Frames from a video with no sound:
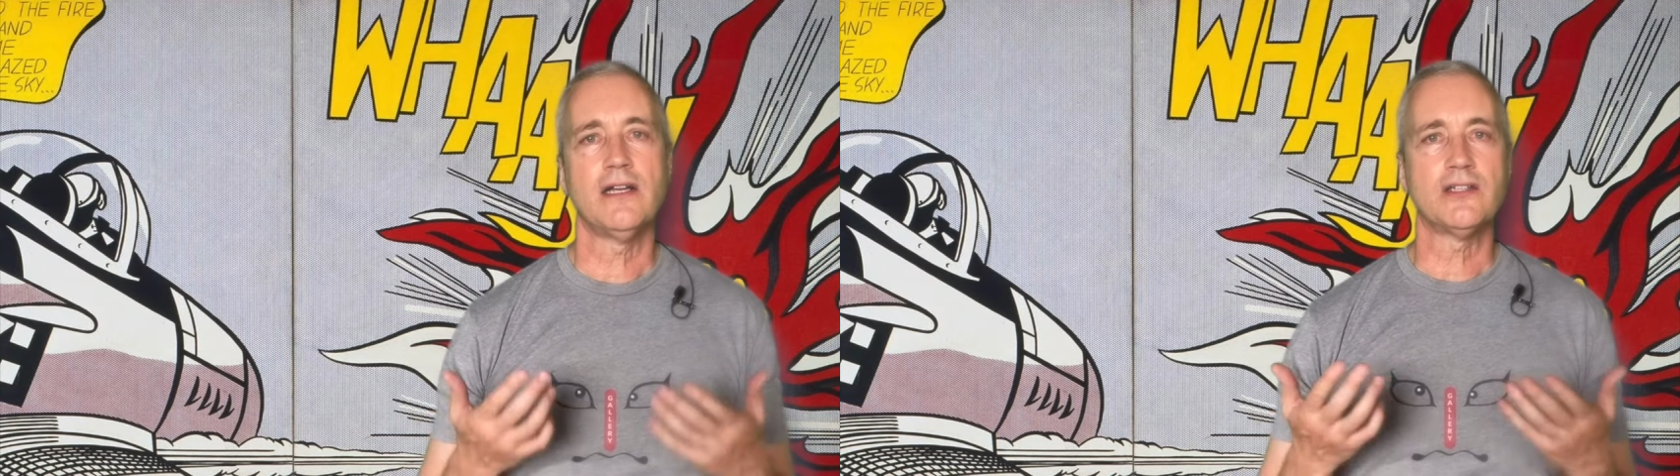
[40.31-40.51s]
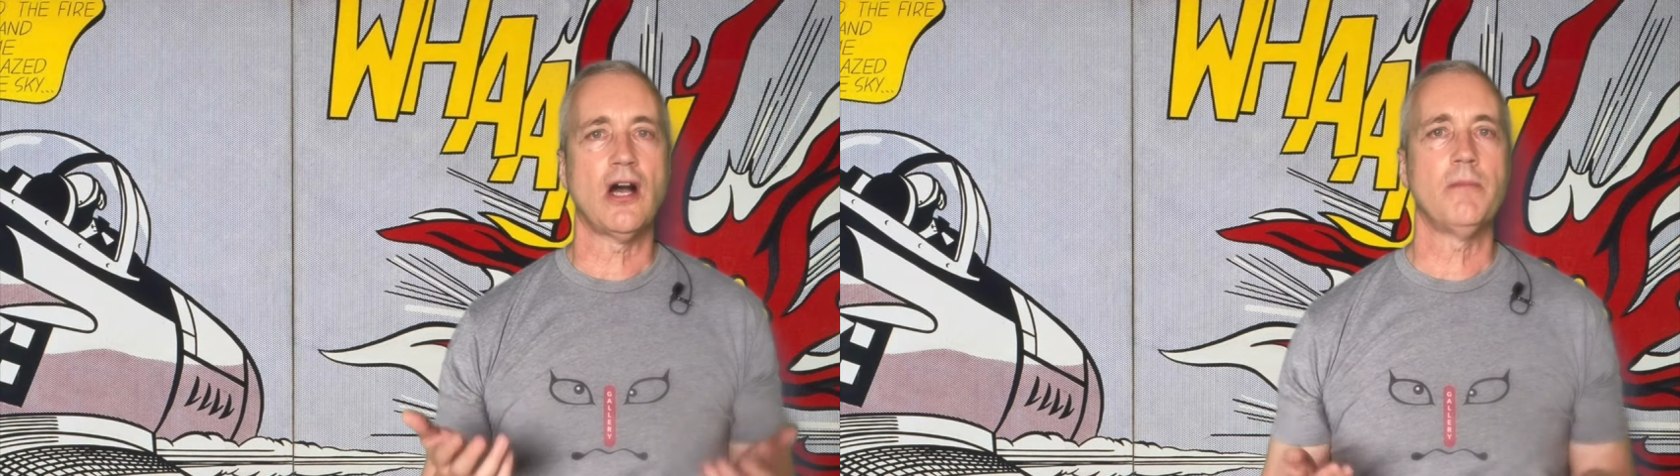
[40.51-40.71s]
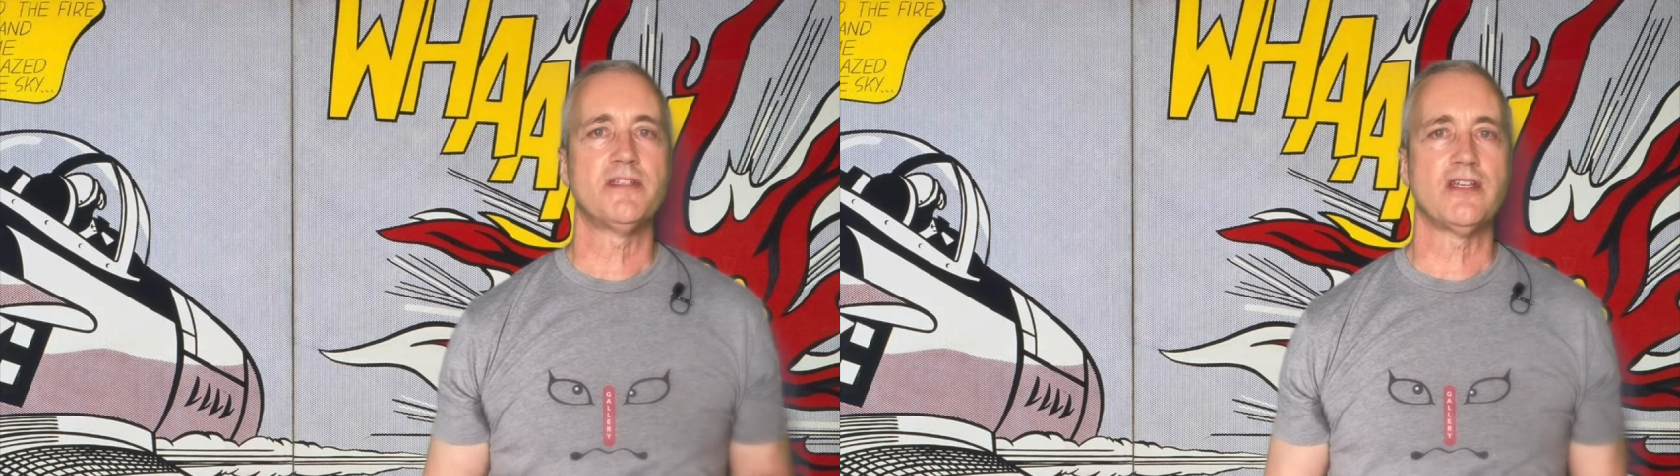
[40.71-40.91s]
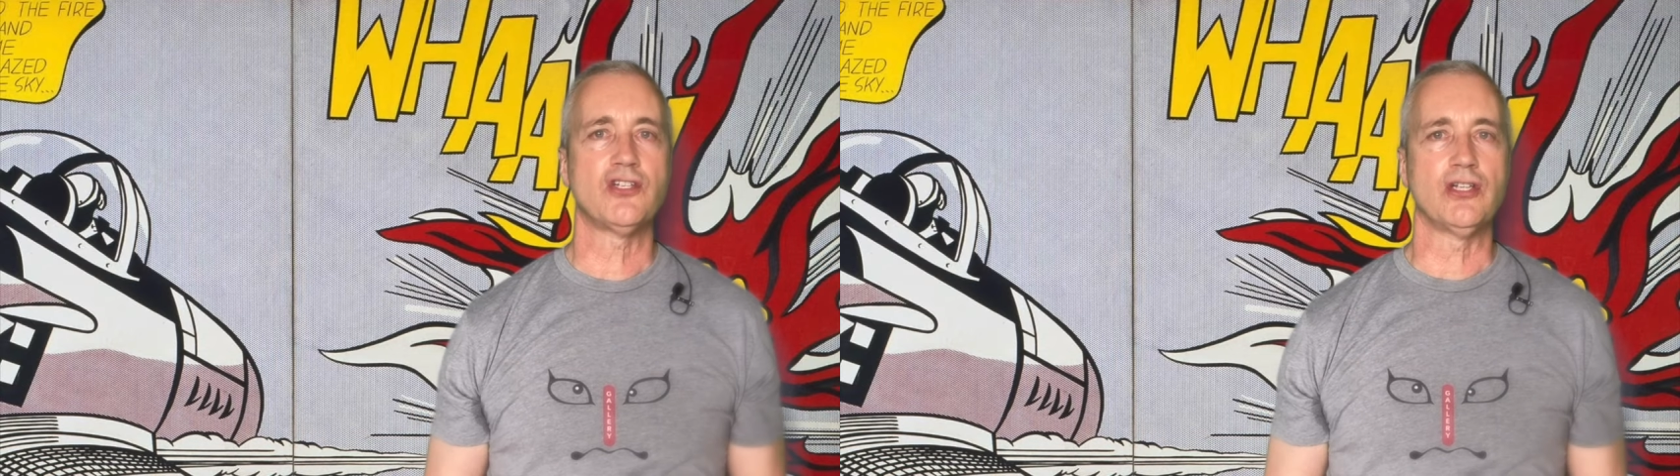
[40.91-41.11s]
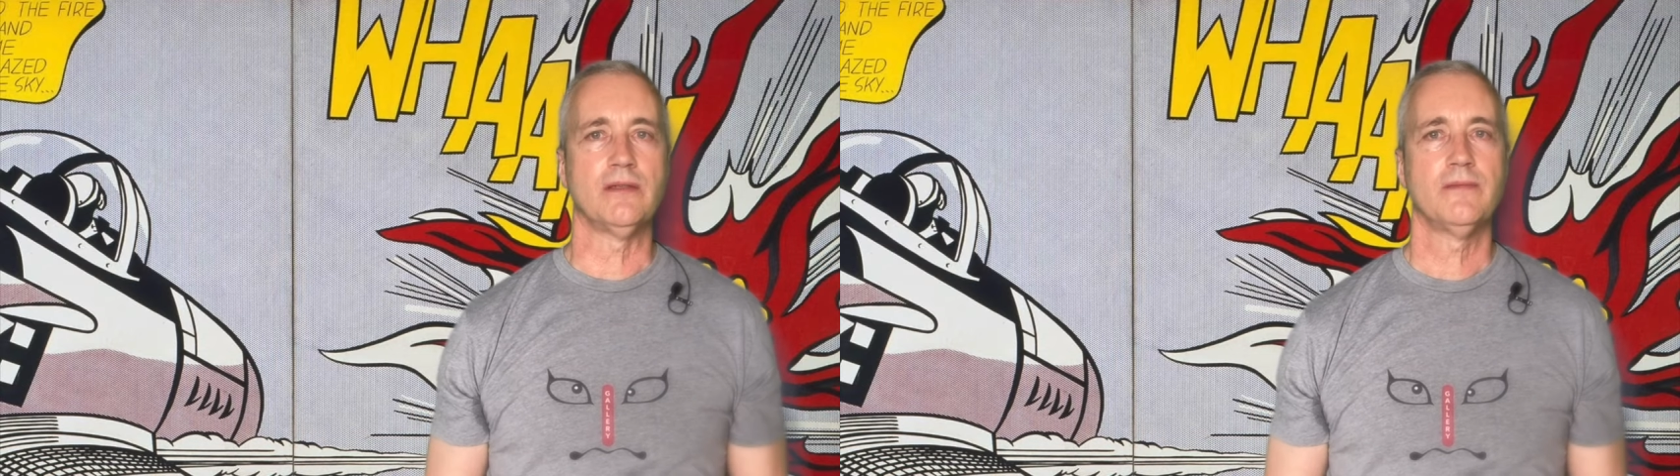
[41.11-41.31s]
and
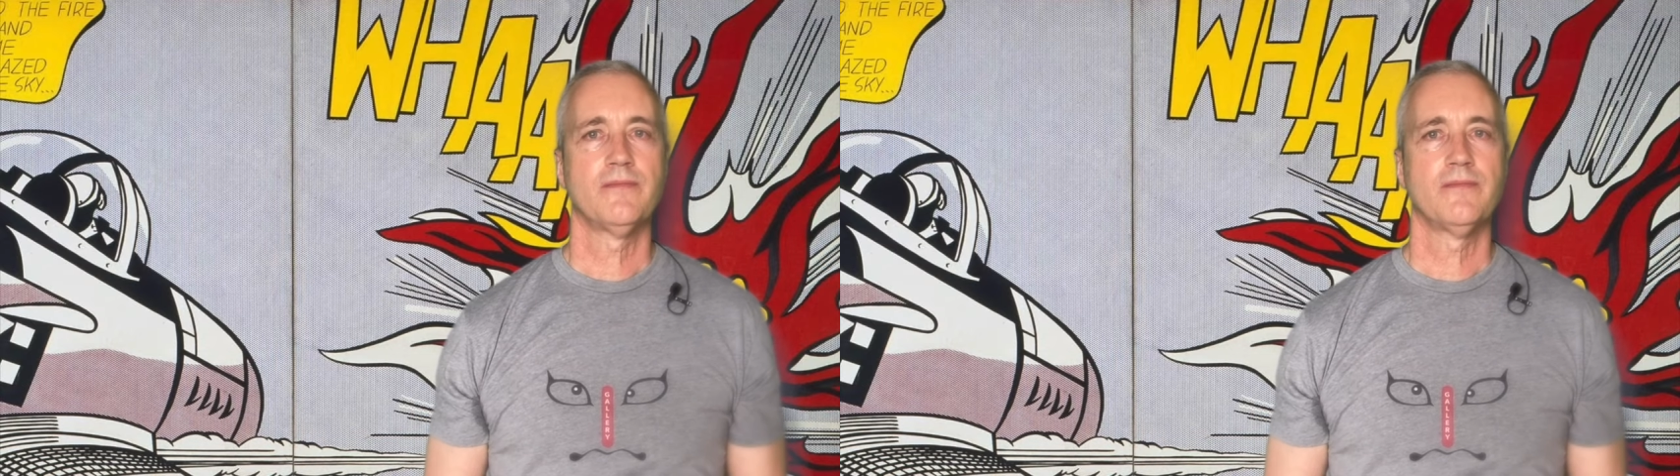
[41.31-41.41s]
composition.